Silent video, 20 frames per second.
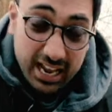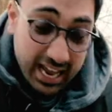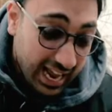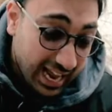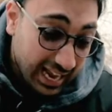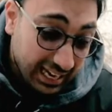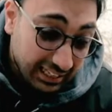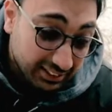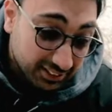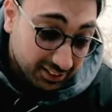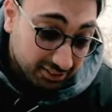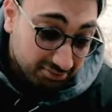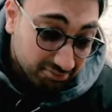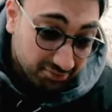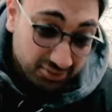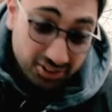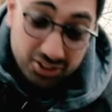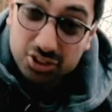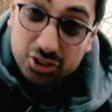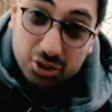And
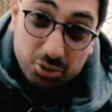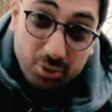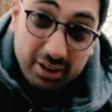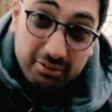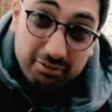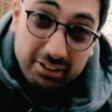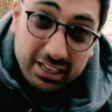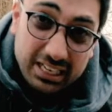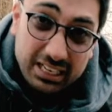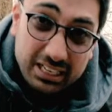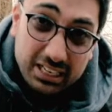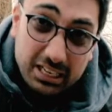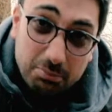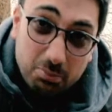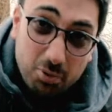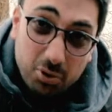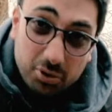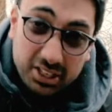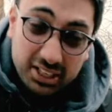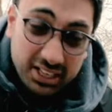do I really need
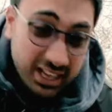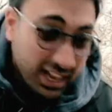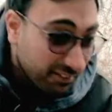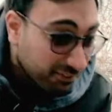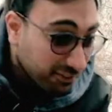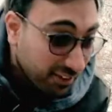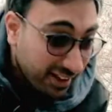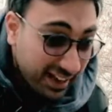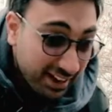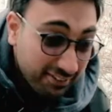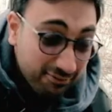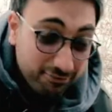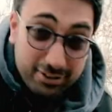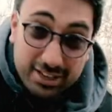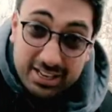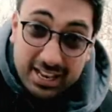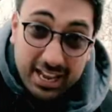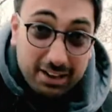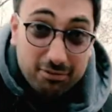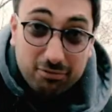more than that for
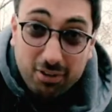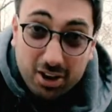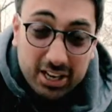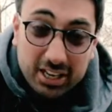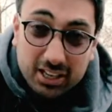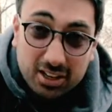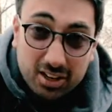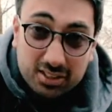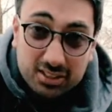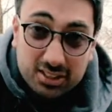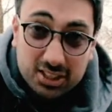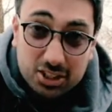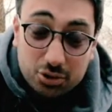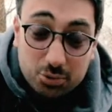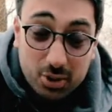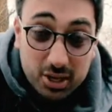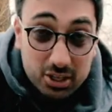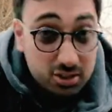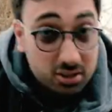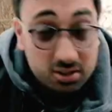everyday run and gun
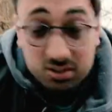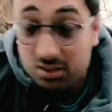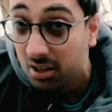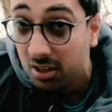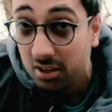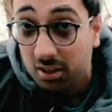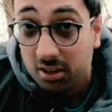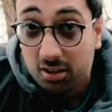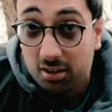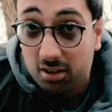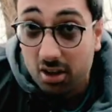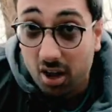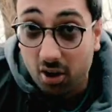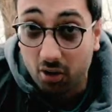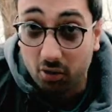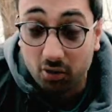situations? No.